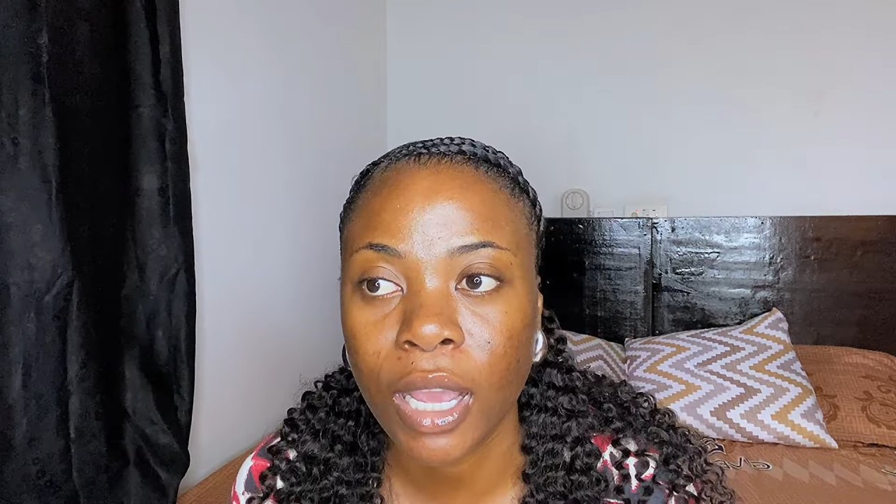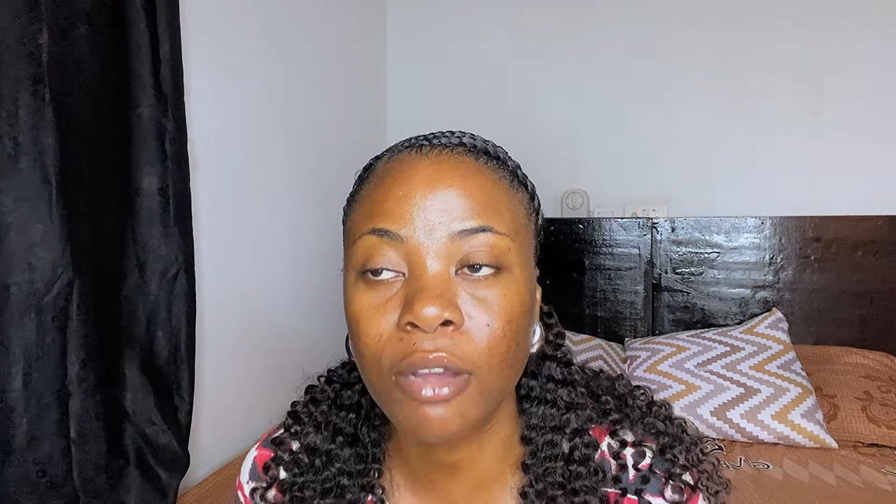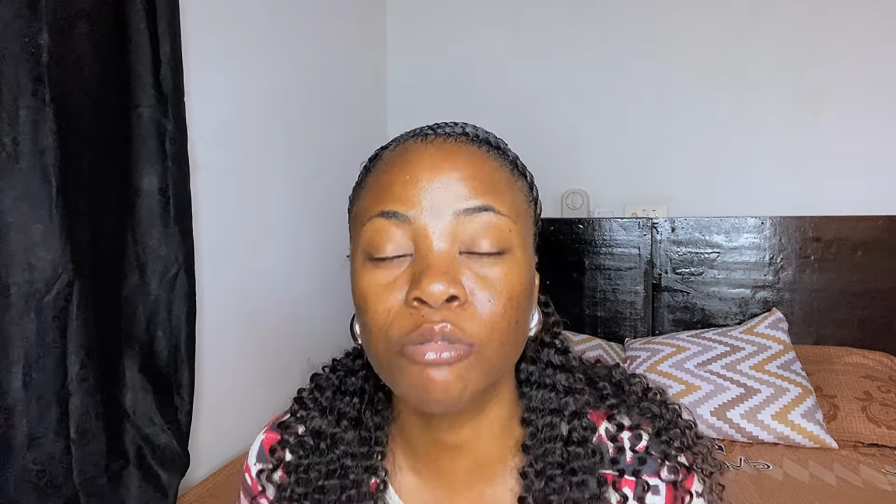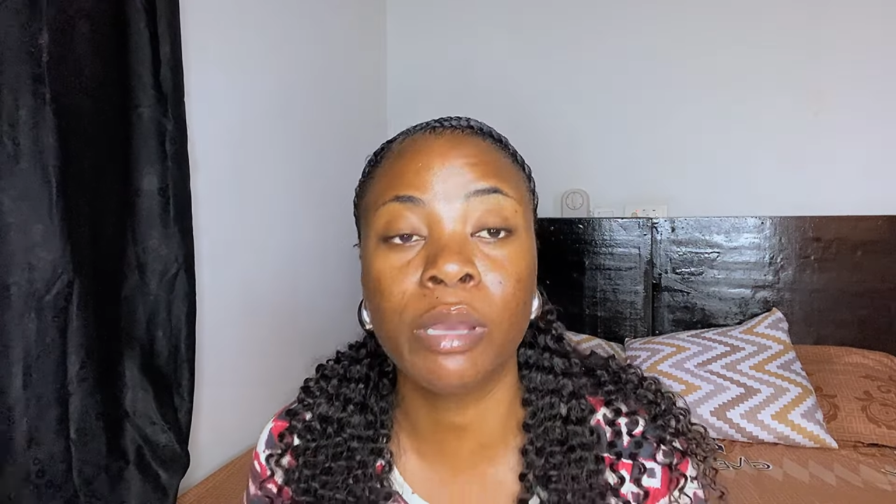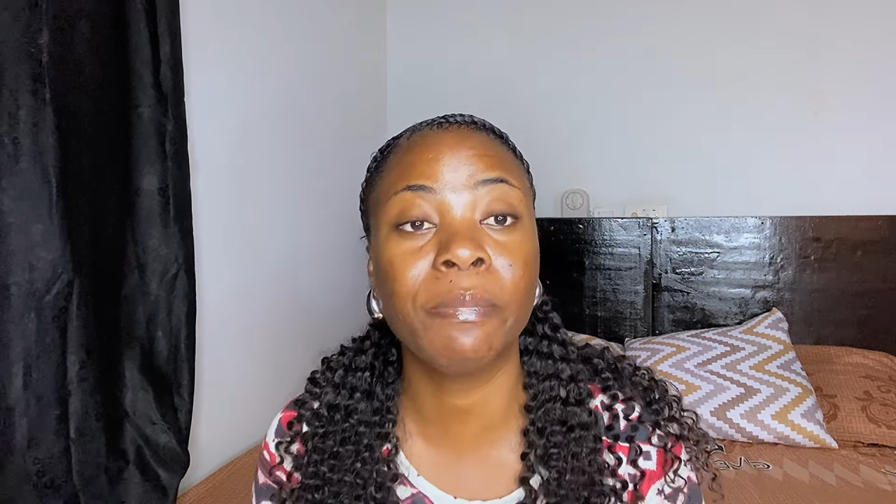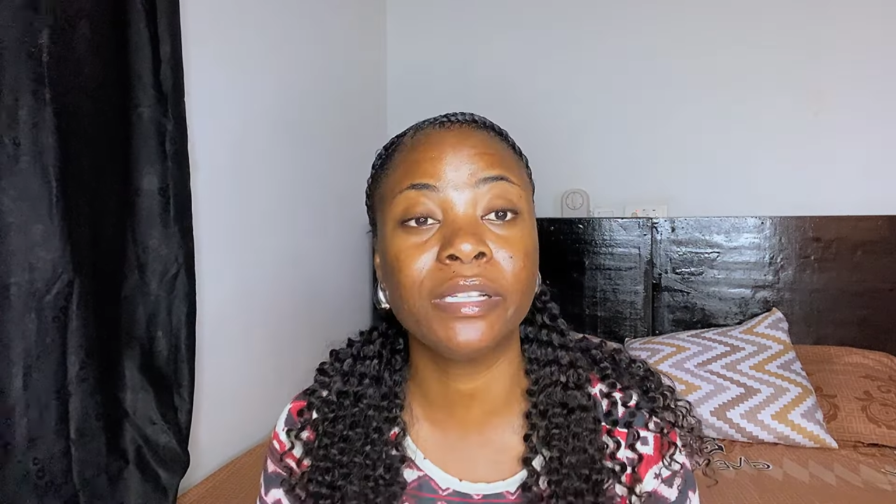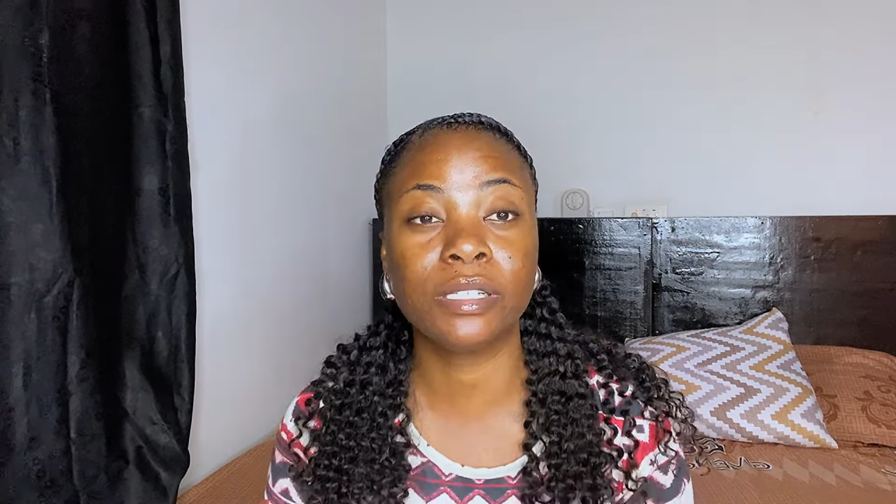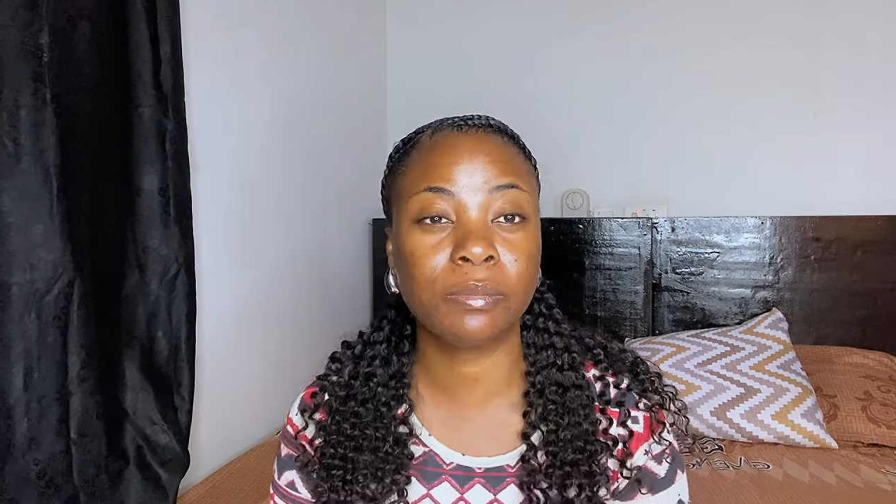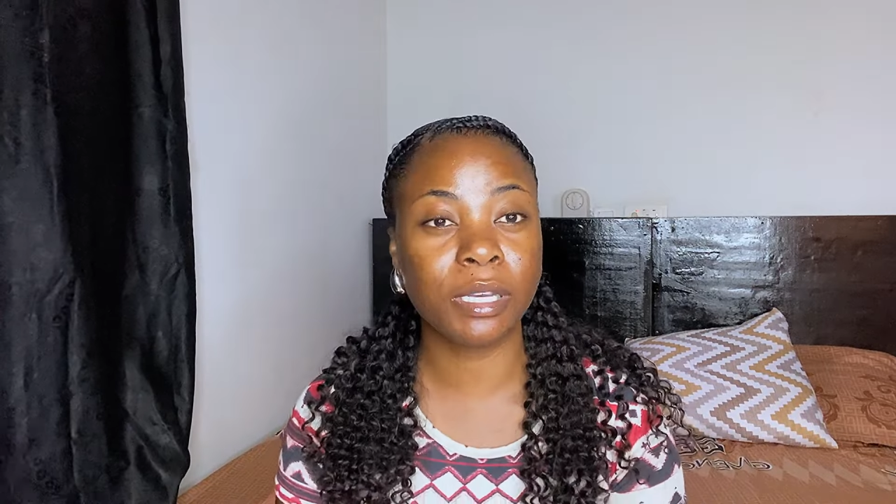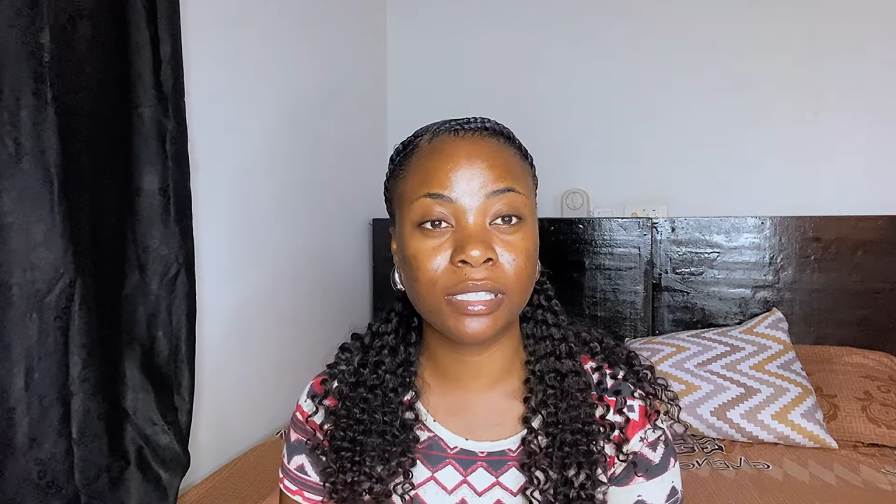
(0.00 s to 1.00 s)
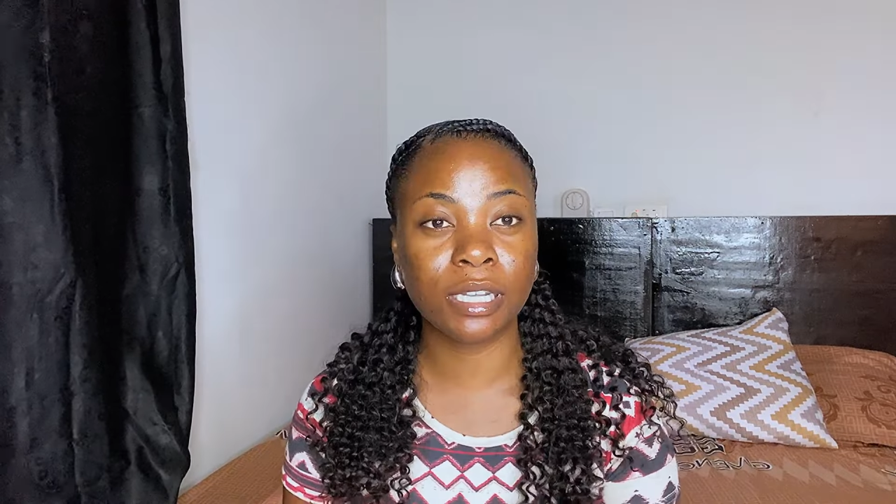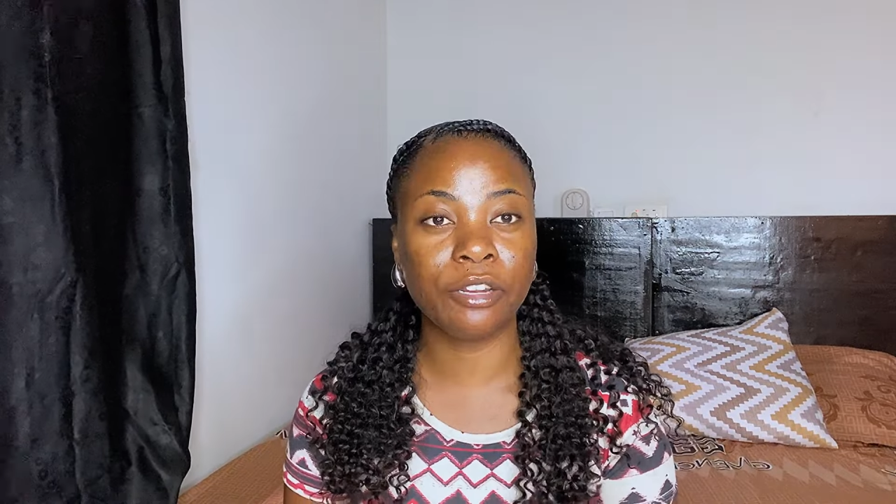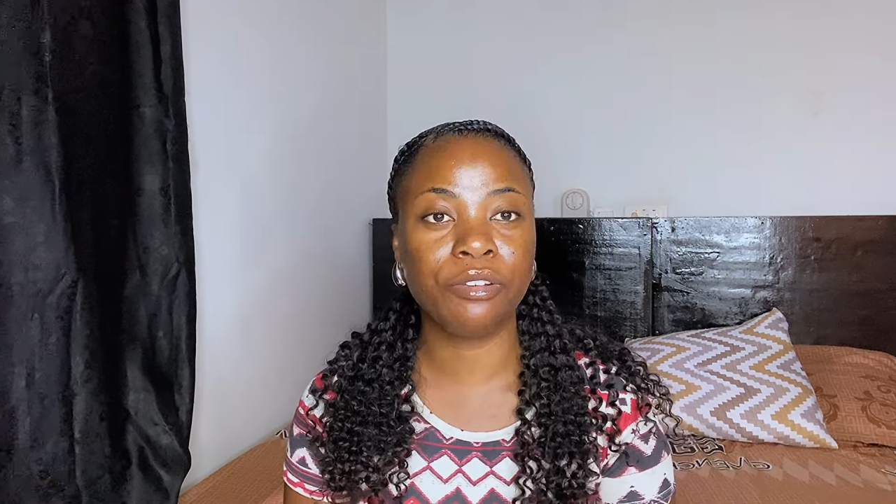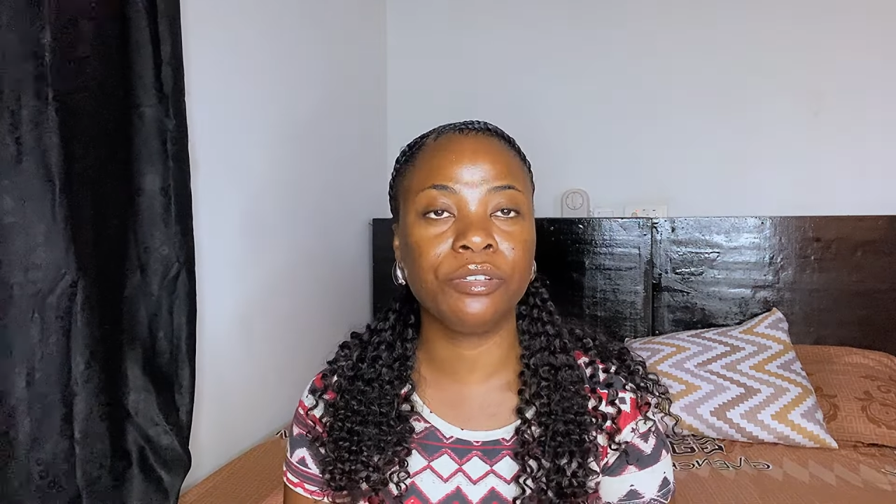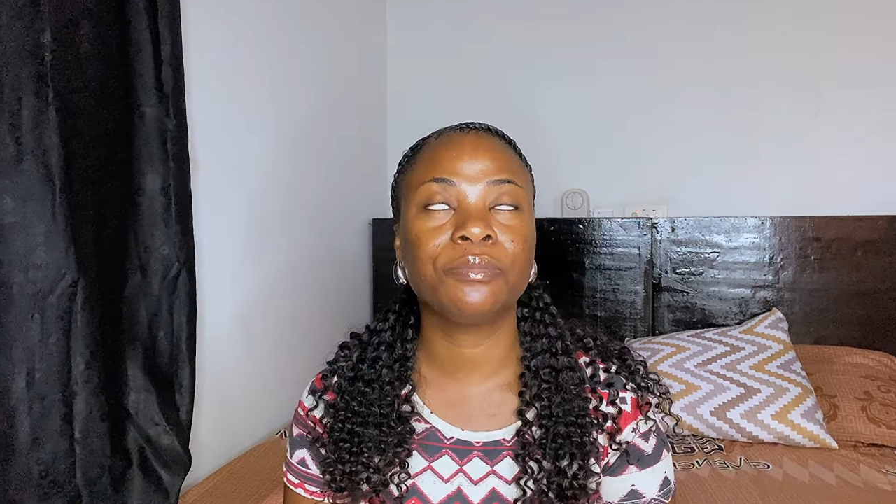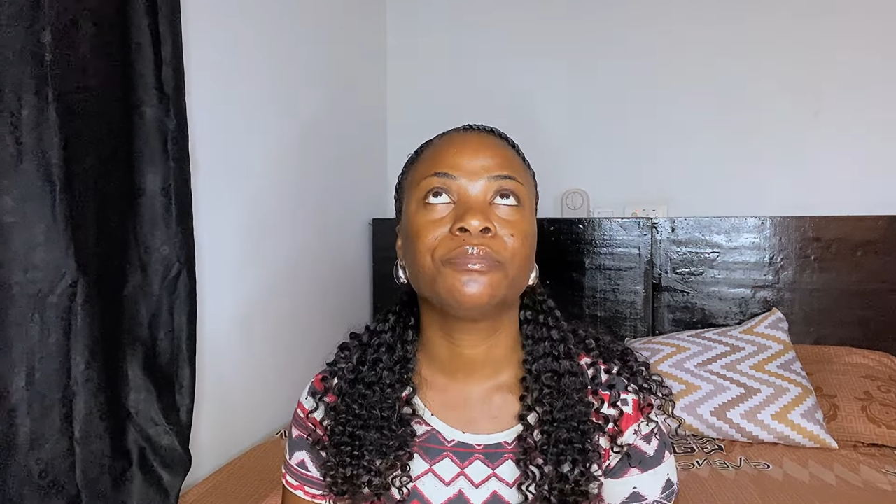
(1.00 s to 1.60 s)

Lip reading: do I budget my salary?